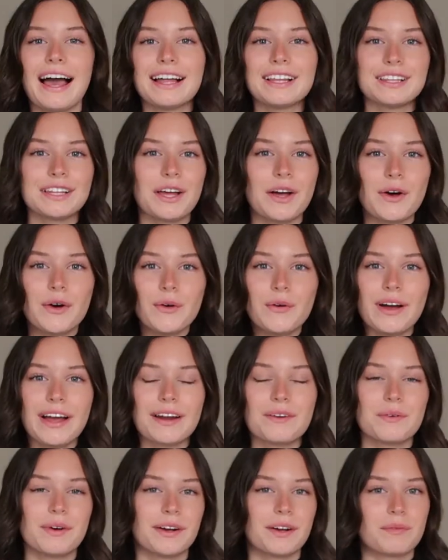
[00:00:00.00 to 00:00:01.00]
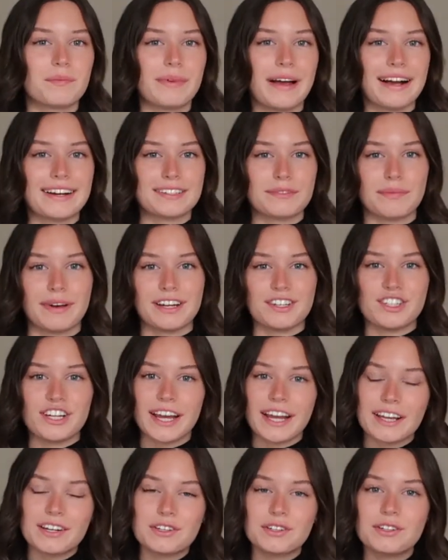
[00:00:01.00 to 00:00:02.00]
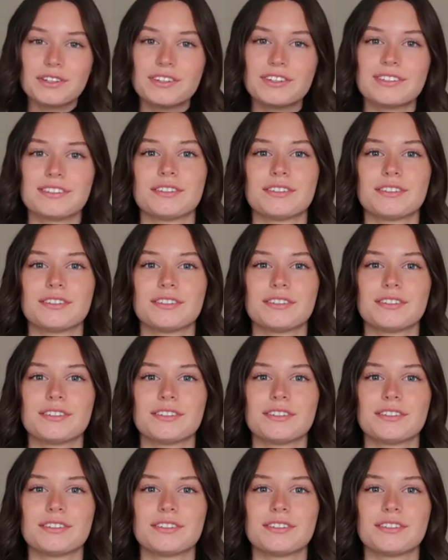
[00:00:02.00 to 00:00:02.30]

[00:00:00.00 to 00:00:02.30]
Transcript: Hello and welcome back to my channel.